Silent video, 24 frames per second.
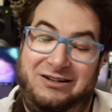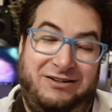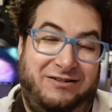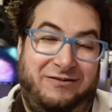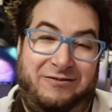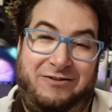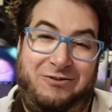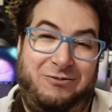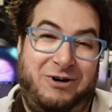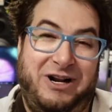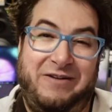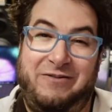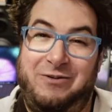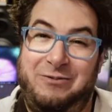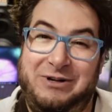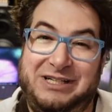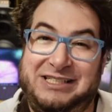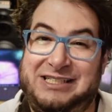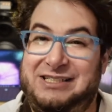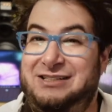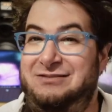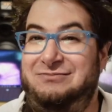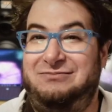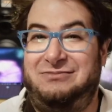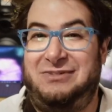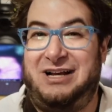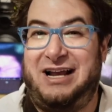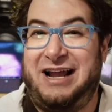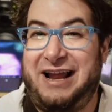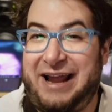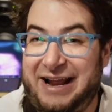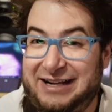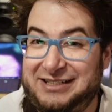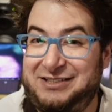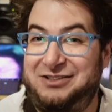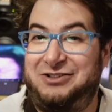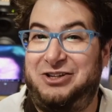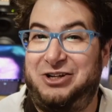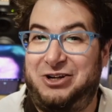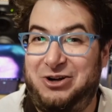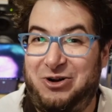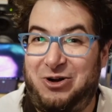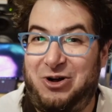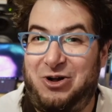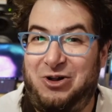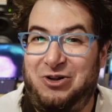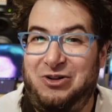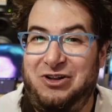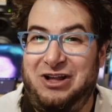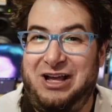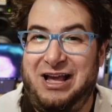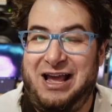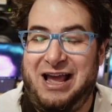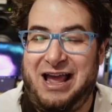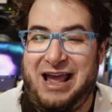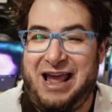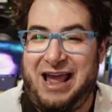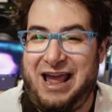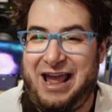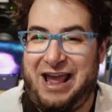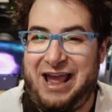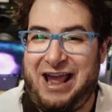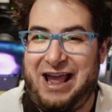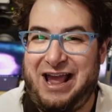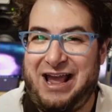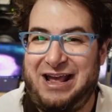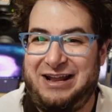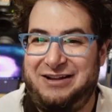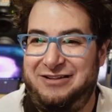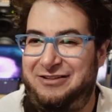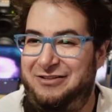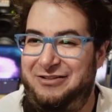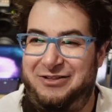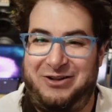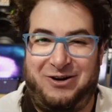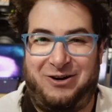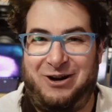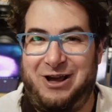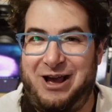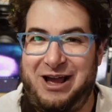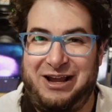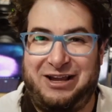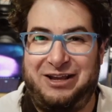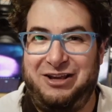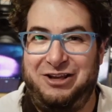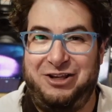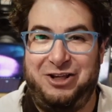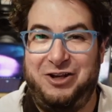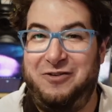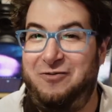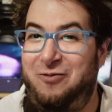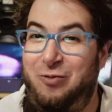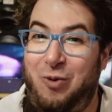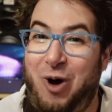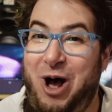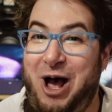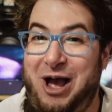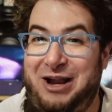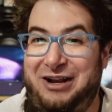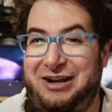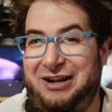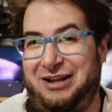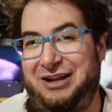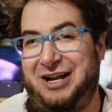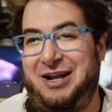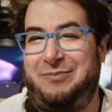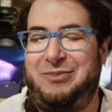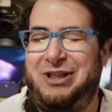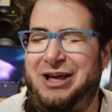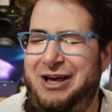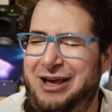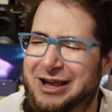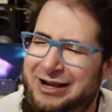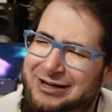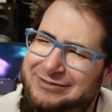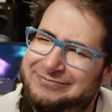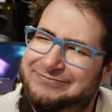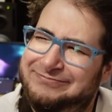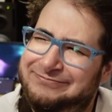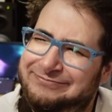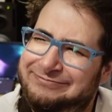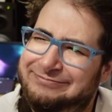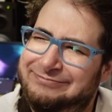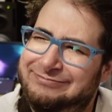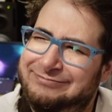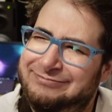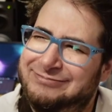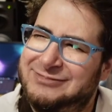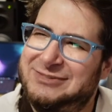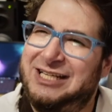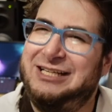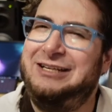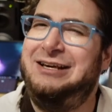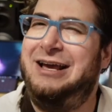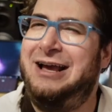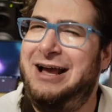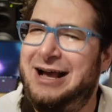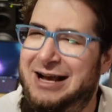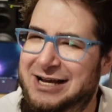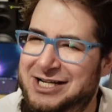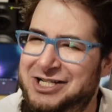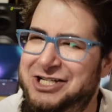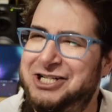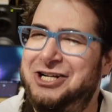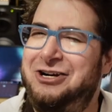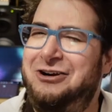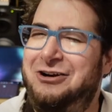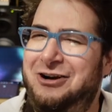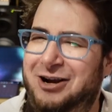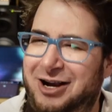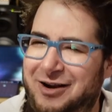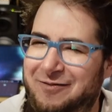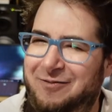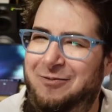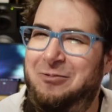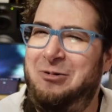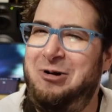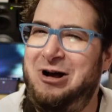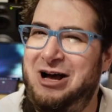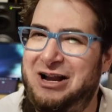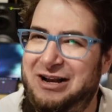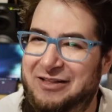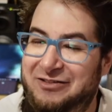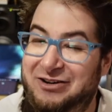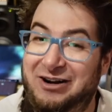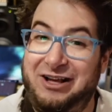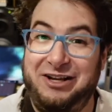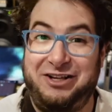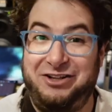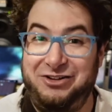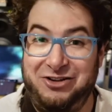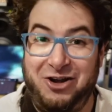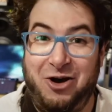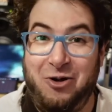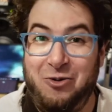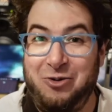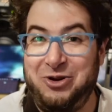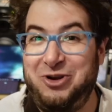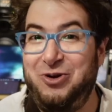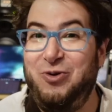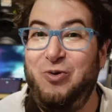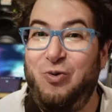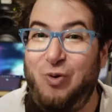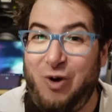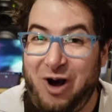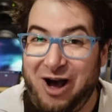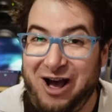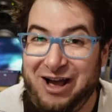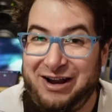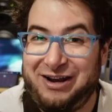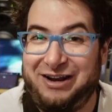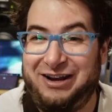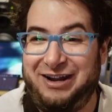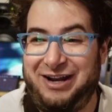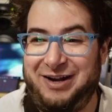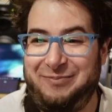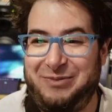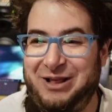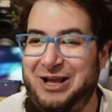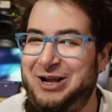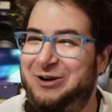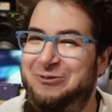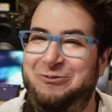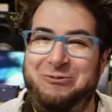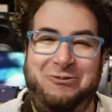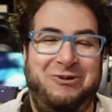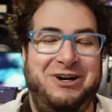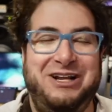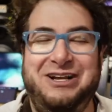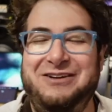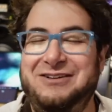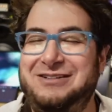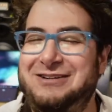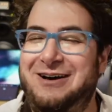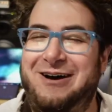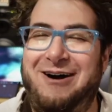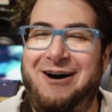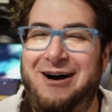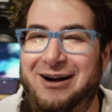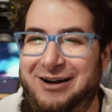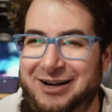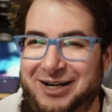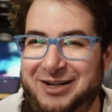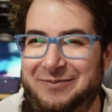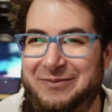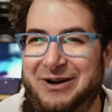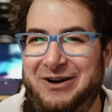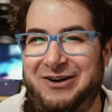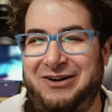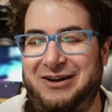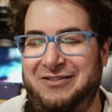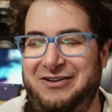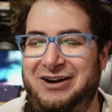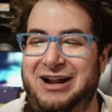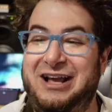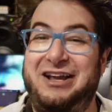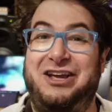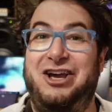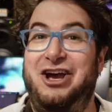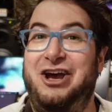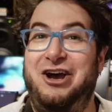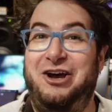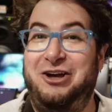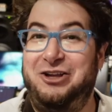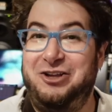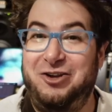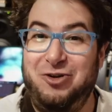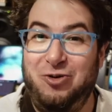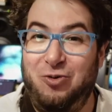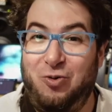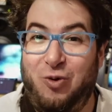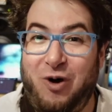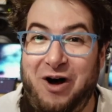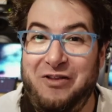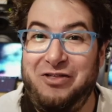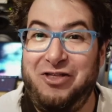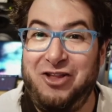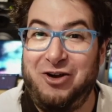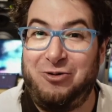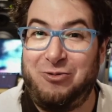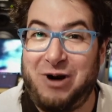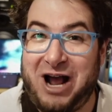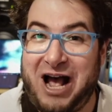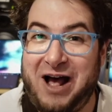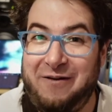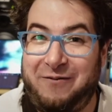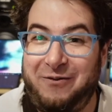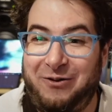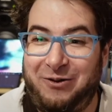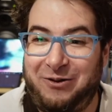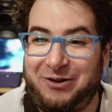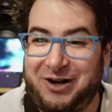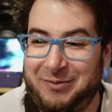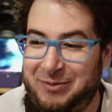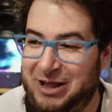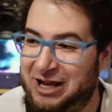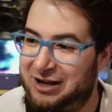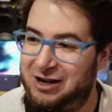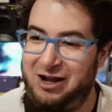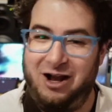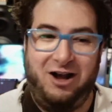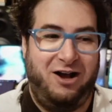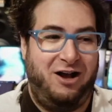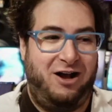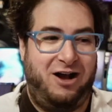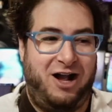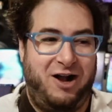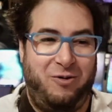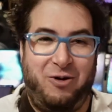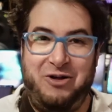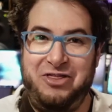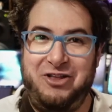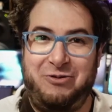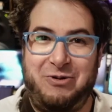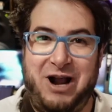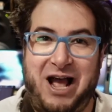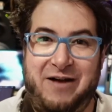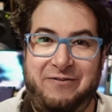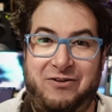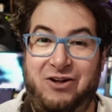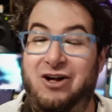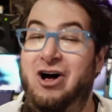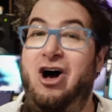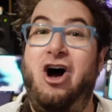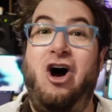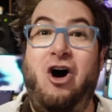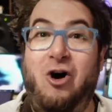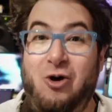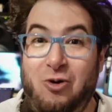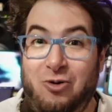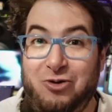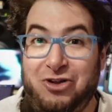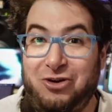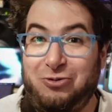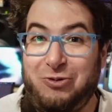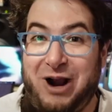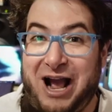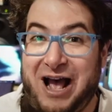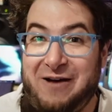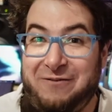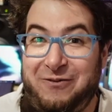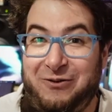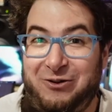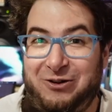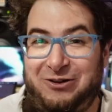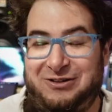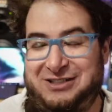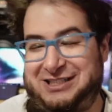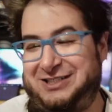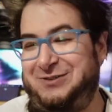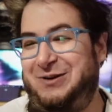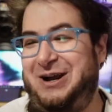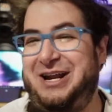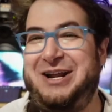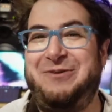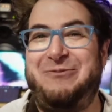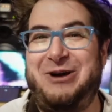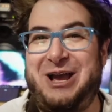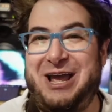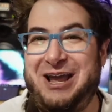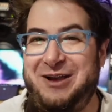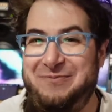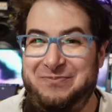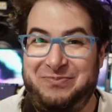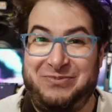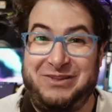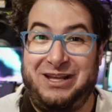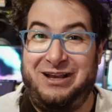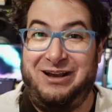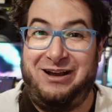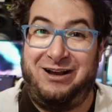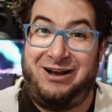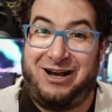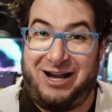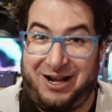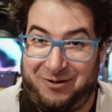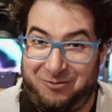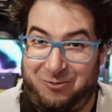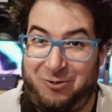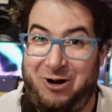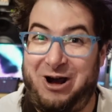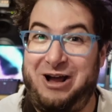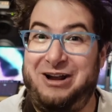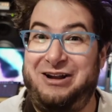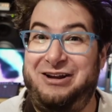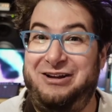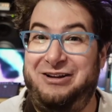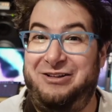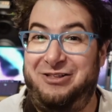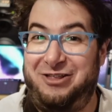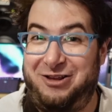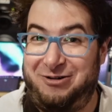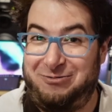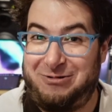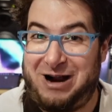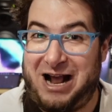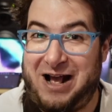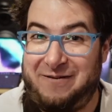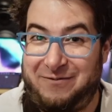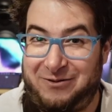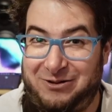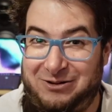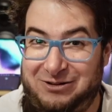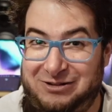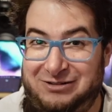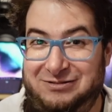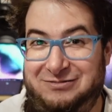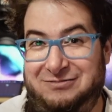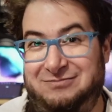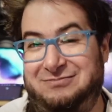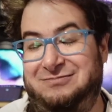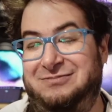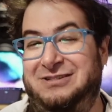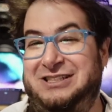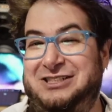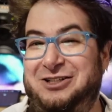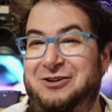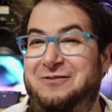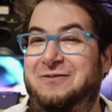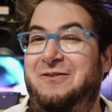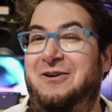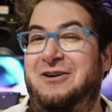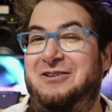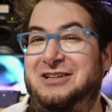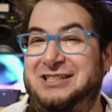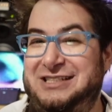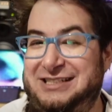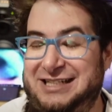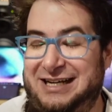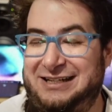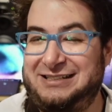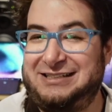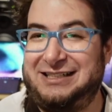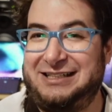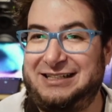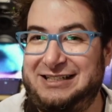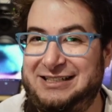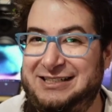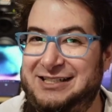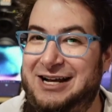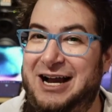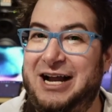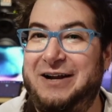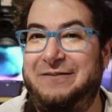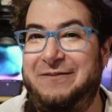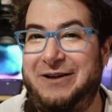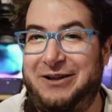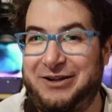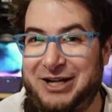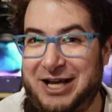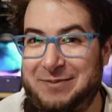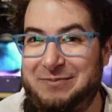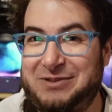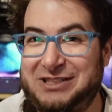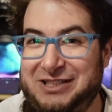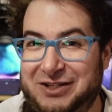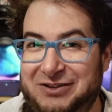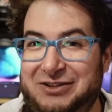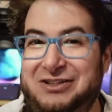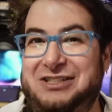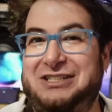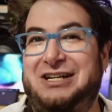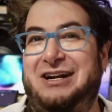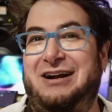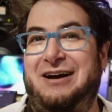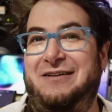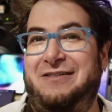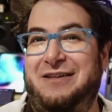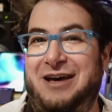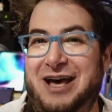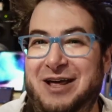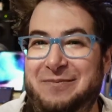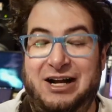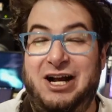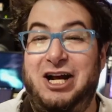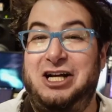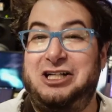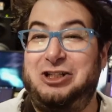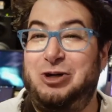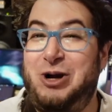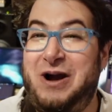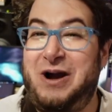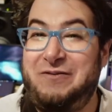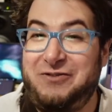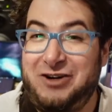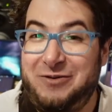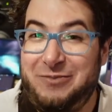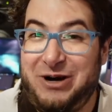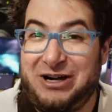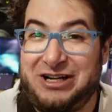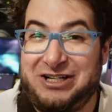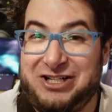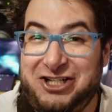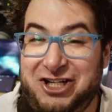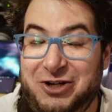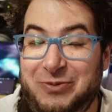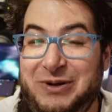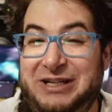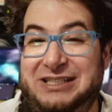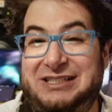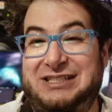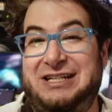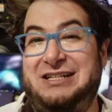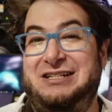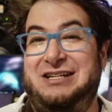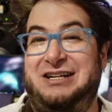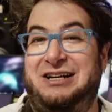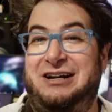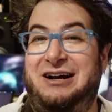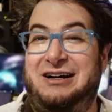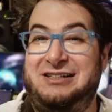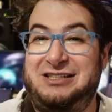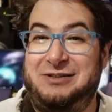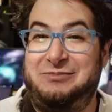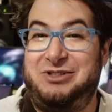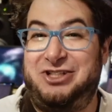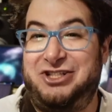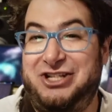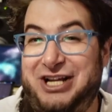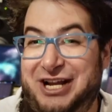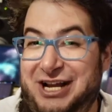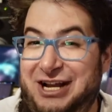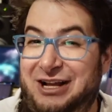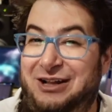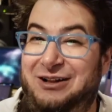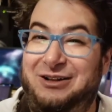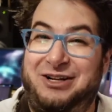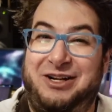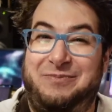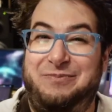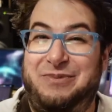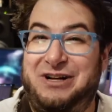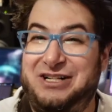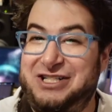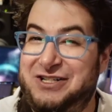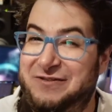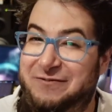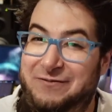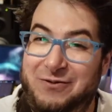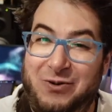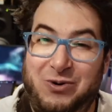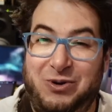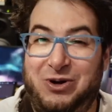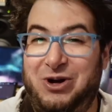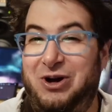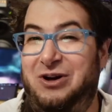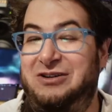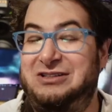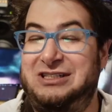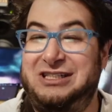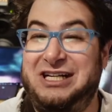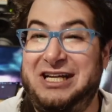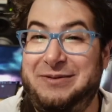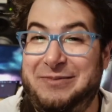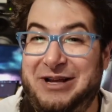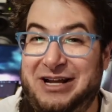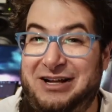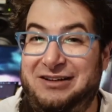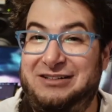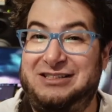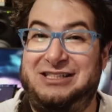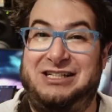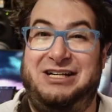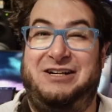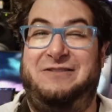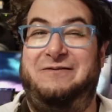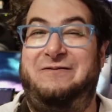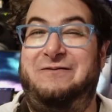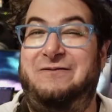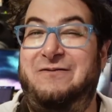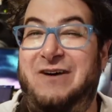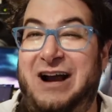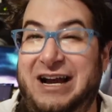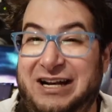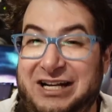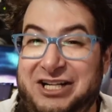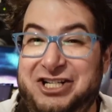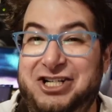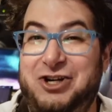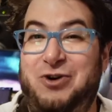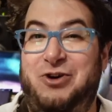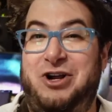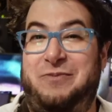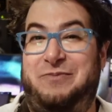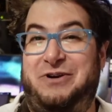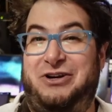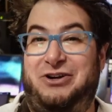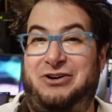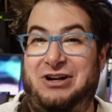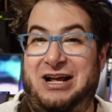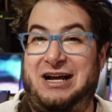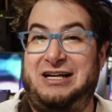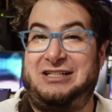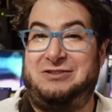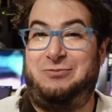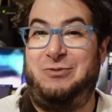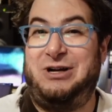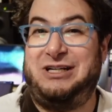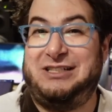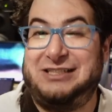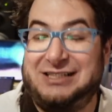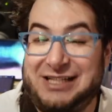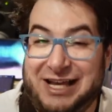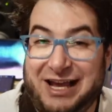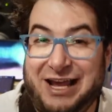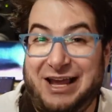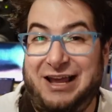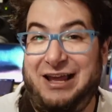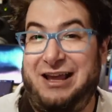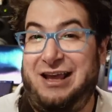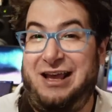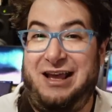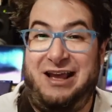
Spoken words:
for whatever reason, I answered the call, and they're like, you've won. And I'm like, yeah, sure, I've won. And they're like, no, you won. And I'm like, what are you talking about? And they're like, you won the raffle. And I'm like, I won the raffle. Oh, the raffle. So anyway, I won the raffle. So far, this sounds like a Seinfeld episode or something like that. So after about a 2-week stint in customs jail and a bunch of phone calls and emails, finally showed up here last Wednesday,